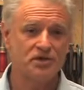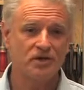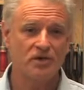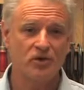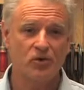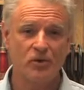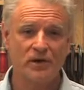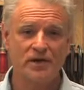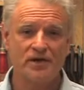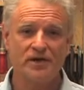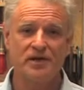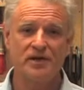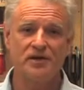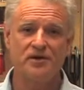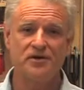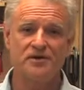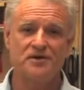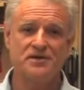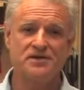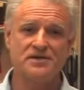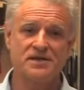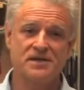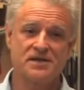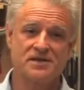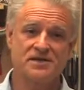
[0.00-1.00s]
you're going to
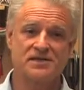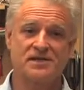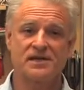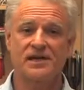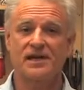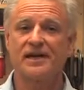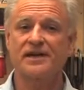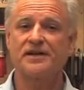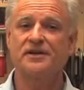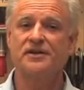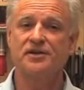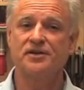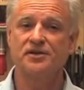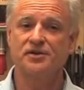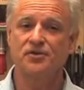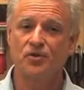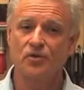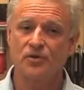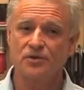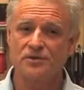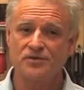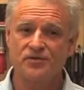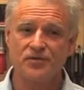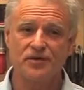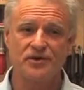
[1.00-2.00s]
use, select your
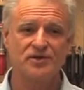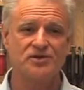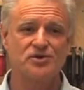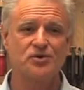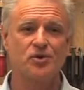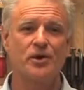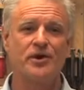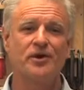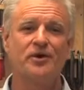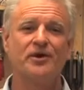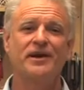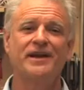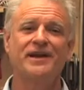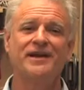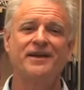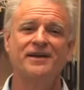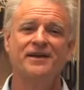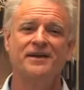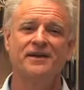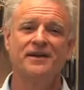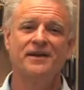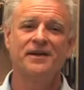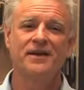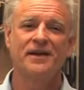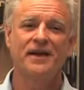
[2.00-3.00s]
tools for the joinery,
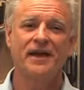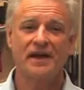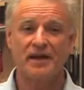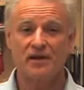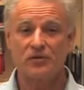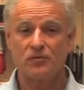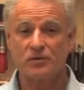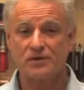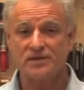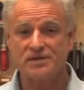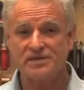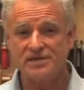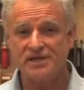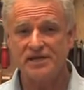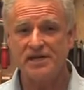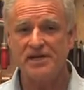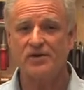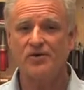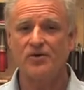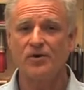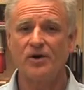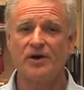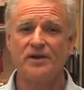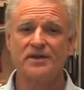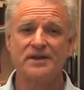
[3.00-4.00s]
and we'll see
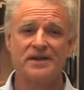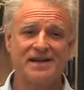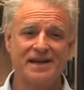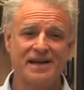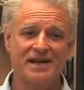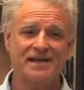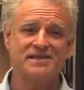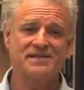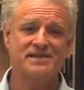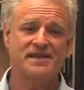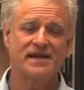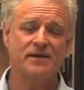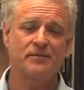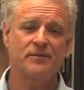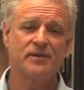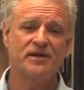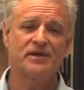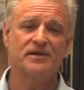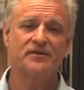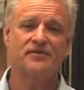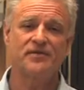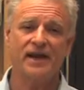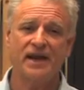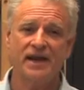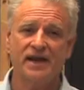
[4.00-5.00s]
you on the next segment
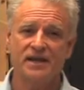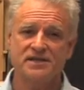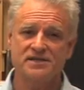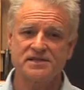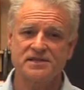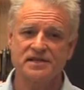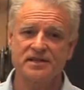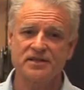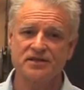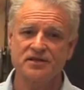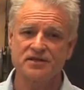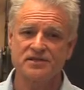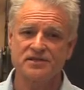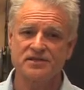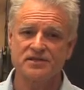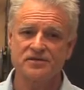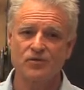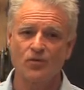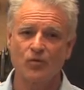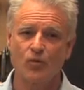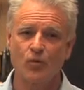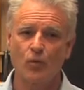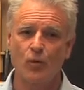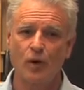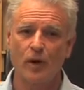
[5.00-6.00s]
of Hand Skills,
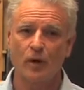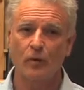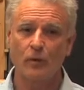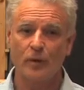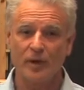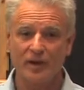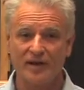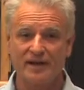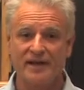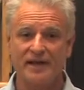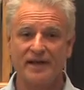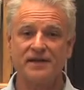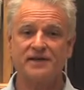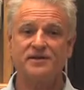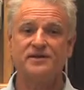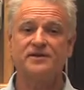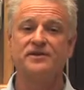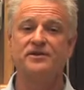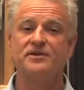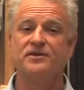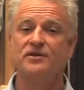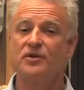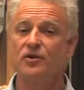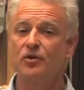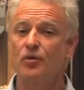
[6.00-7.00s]
where we'll get to
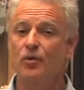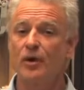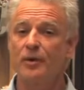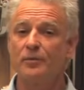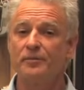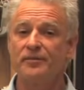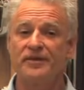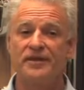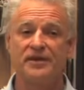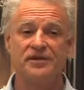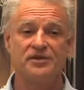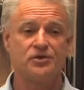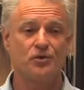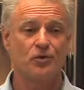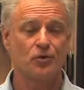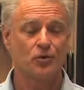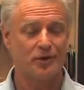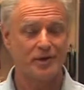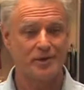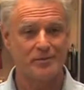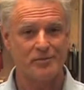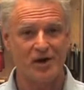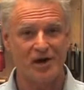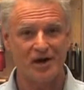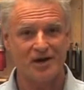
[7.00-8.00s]
glue up the
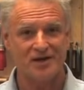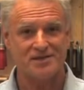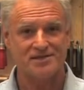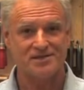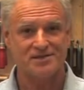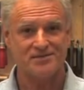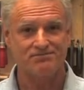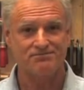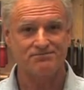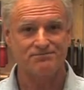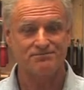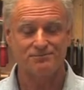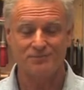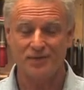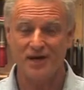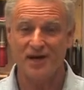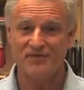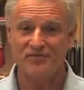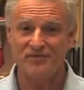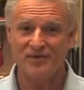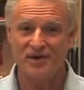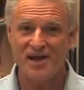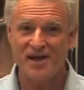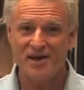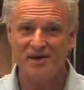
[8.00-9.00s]
jewelry box. Bye
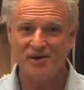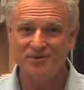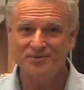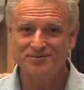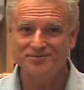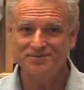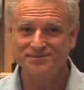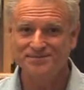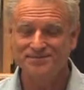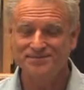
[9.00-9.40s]
for now.